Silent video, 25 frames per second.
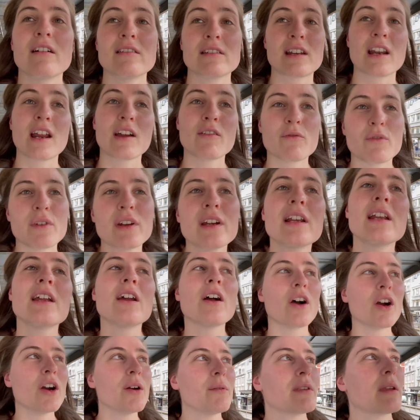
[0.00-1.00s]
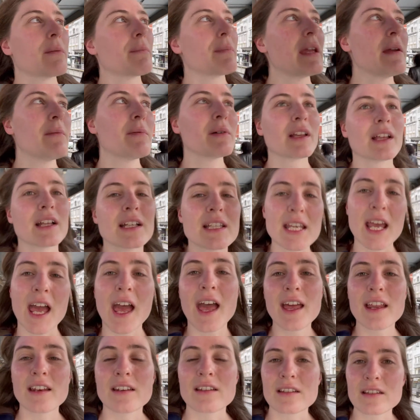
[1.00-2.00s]
and I really hope that people
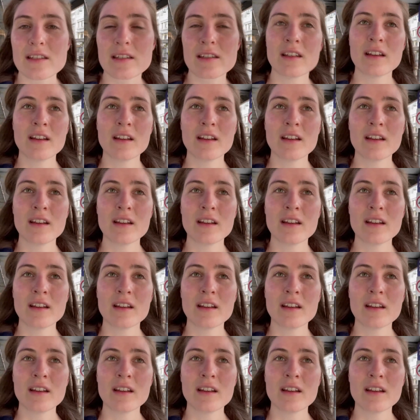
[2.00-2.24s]
attend.